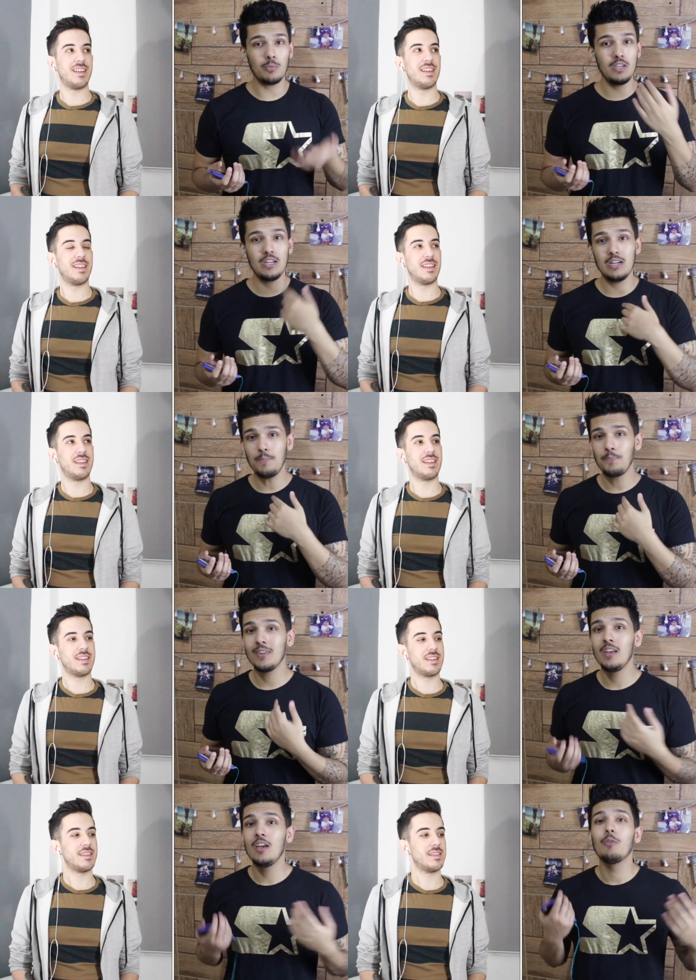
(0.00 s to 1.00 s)
Speaker 1: comes here,
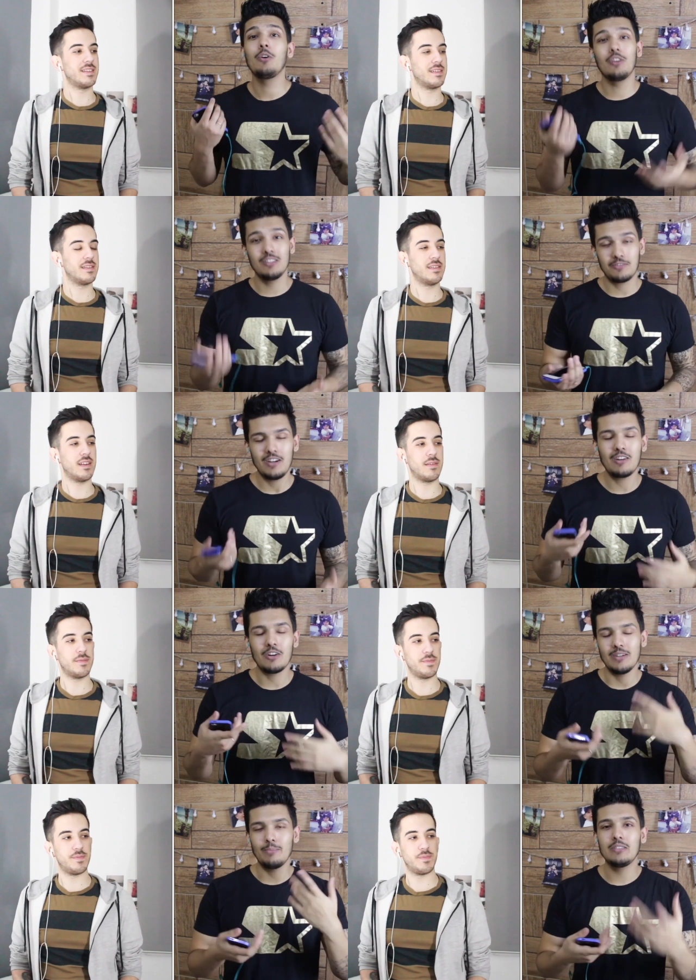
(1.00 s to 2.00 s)
we're gonna try to record
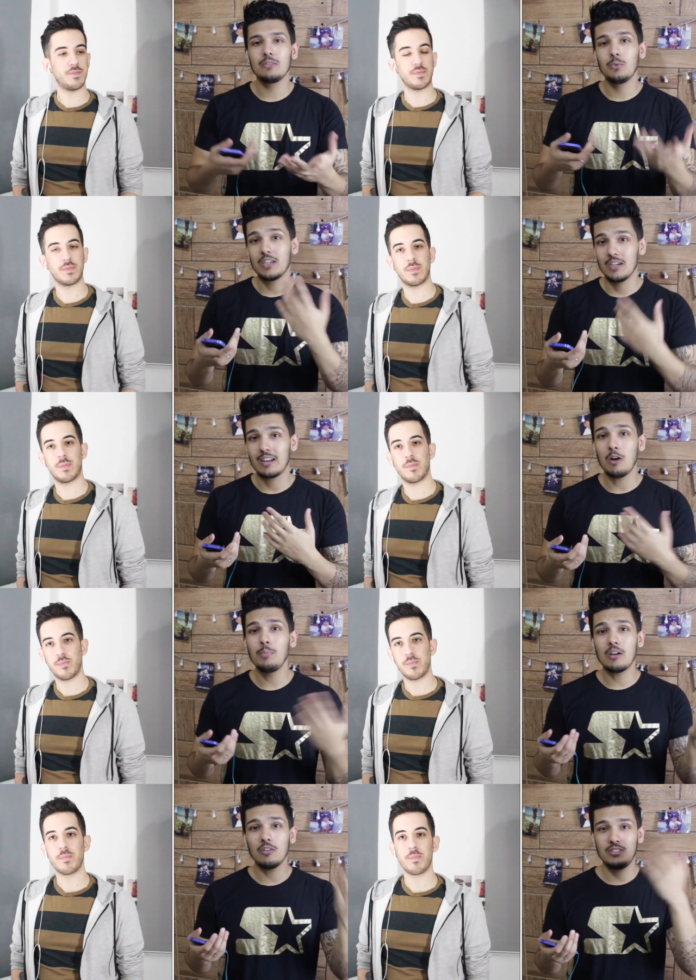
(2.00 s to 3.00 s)
as much as we can now,
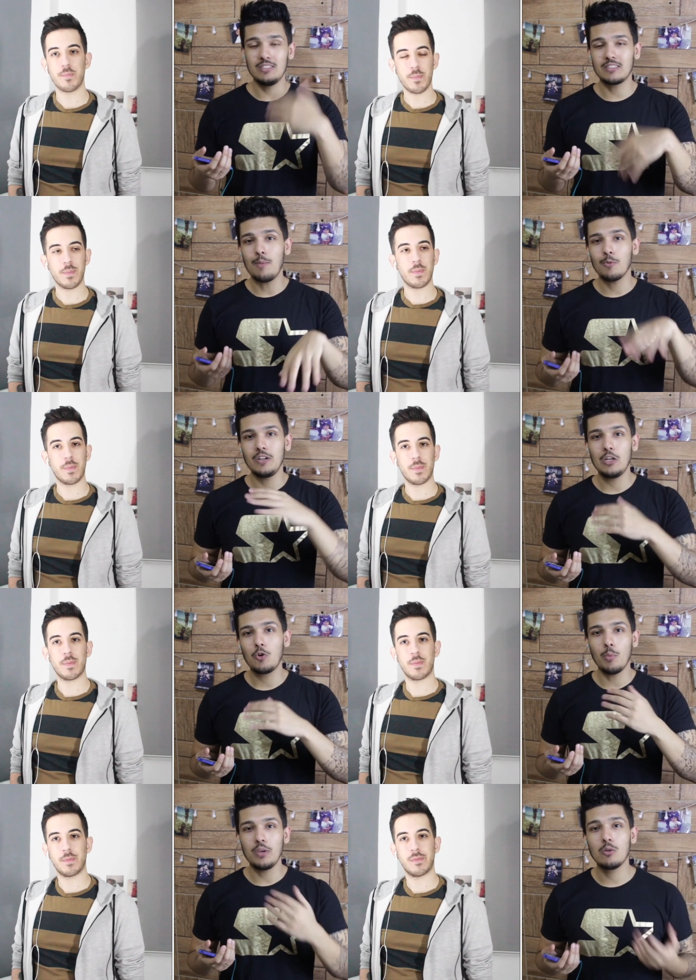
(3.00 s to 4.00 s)
because this time when he
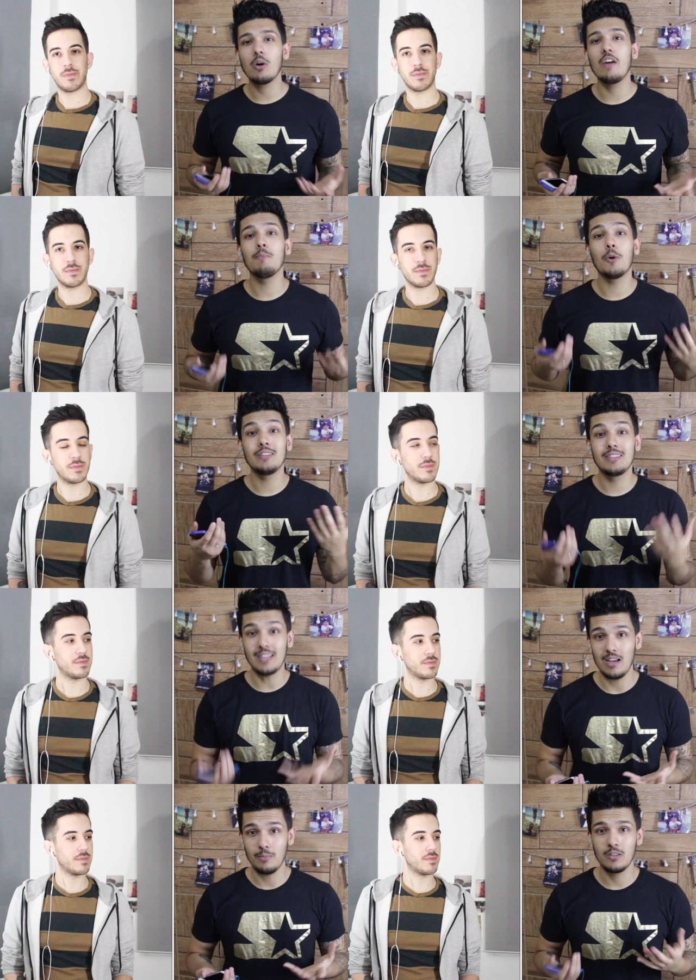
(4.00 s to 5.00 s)
comes, he will have more
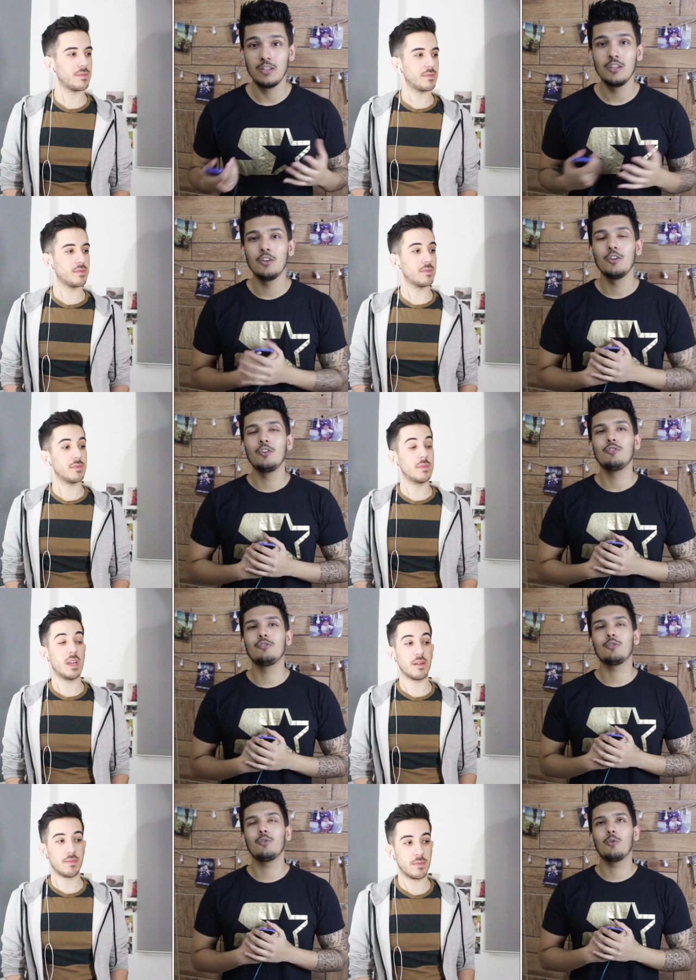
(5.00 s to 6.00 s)
time. Yeah,
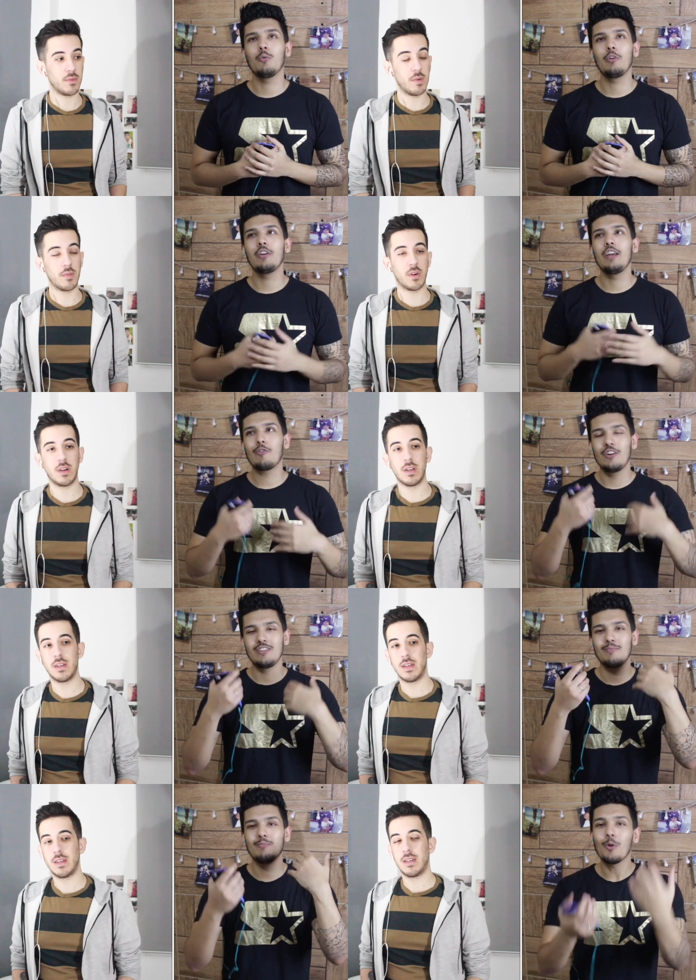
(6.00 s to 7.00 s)
Speaker 2: so we're
Speaker 1: gonna record
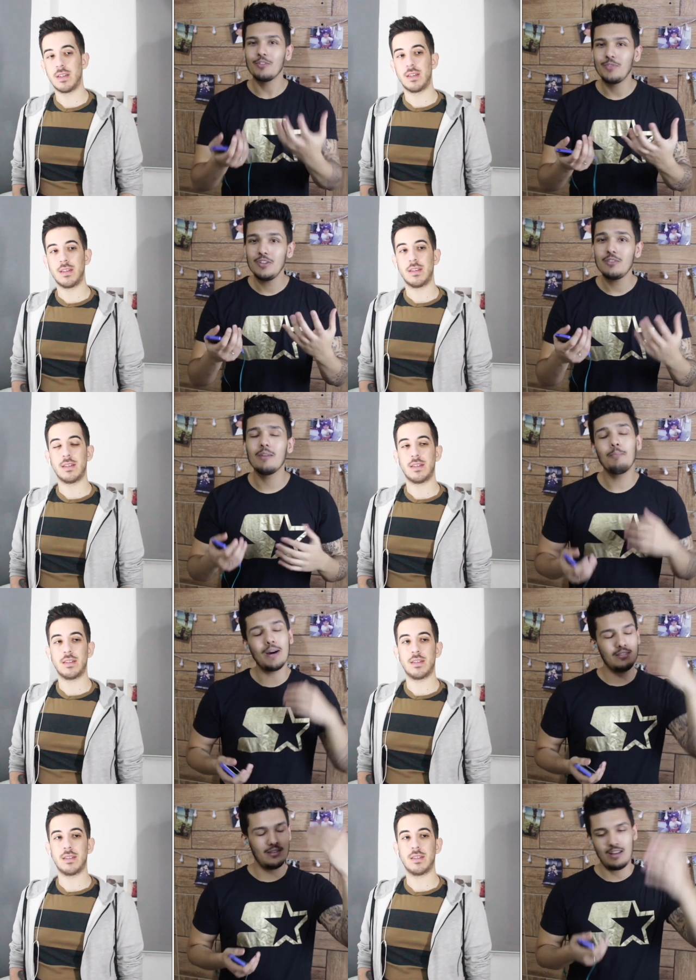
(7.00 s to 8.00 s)
more videos,
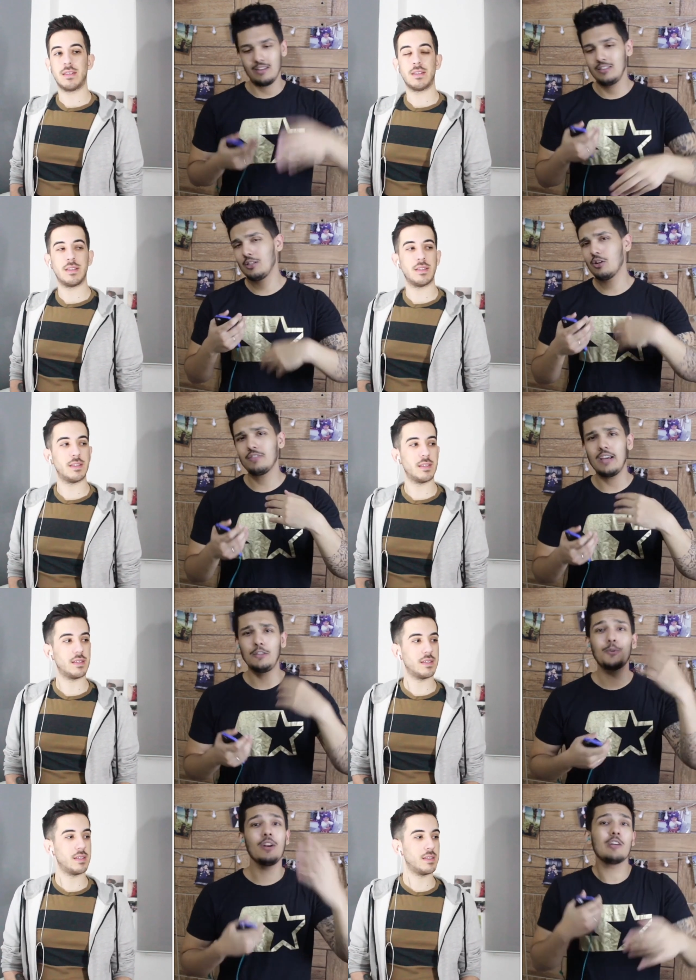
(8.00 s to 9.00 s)
but instead of that, we're
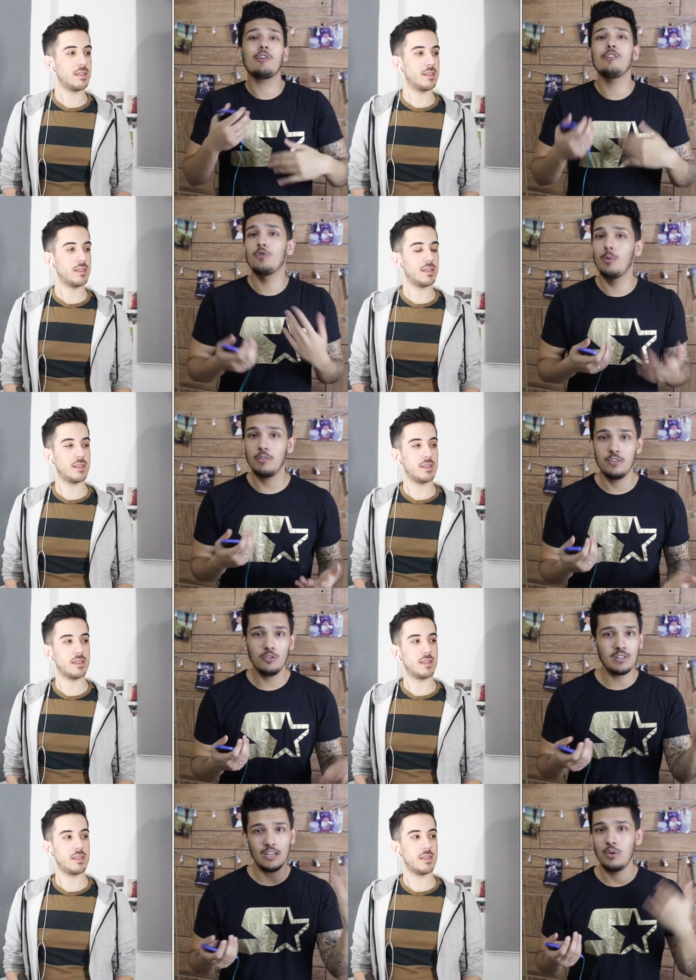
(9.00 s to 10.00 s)
gonna record normal videos
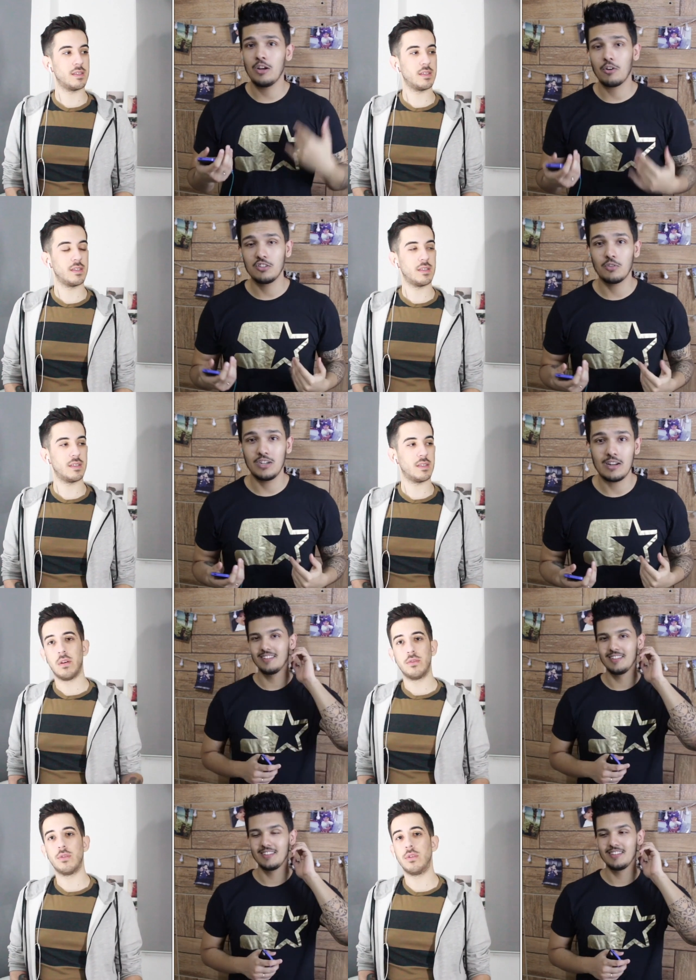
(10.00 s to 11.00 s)
like we record right now.
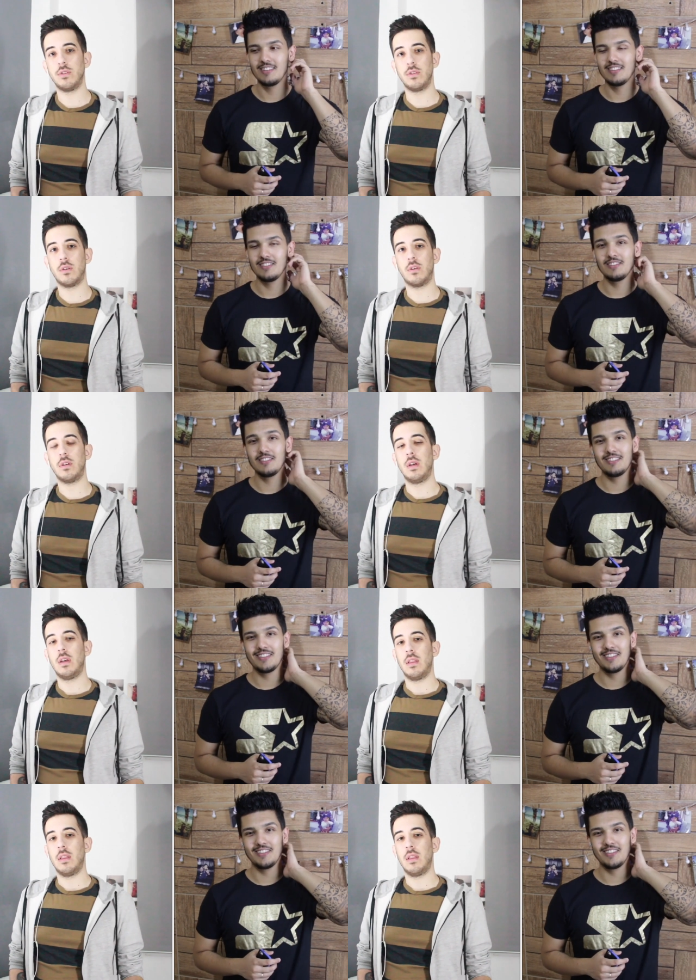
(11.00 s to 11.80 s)
So in short,